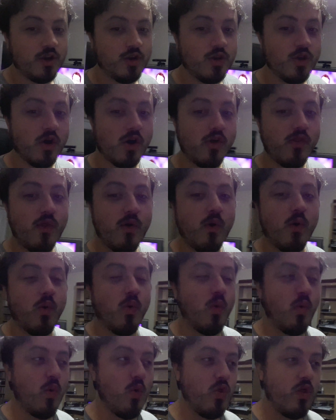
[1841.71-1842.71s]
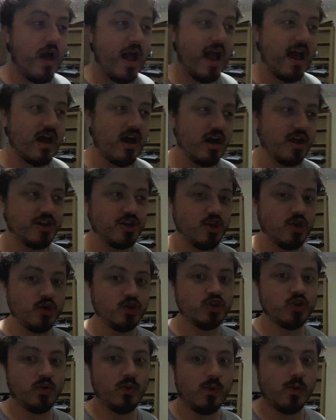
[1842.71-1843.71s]
not all that
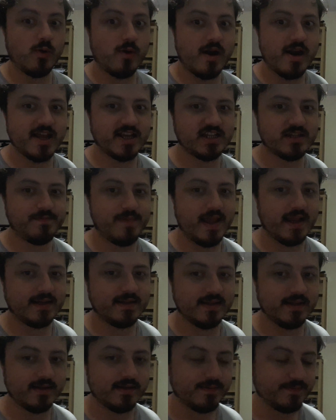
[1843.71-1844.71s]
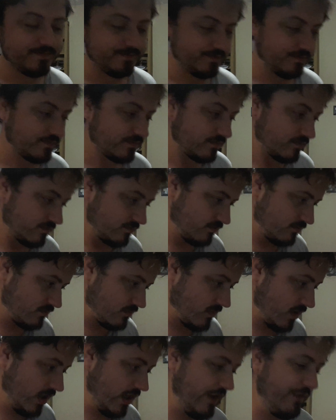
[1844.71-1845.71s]
unusual or unexpected,
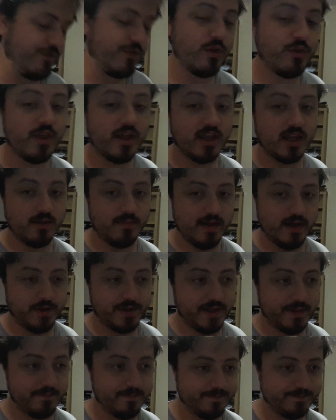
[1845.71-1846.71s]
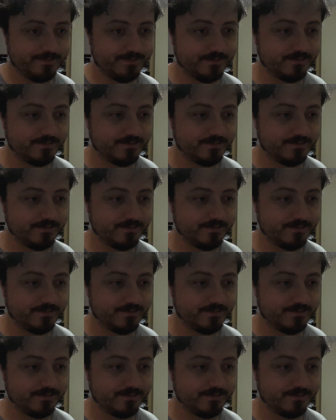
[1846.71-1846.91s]
if you think about it.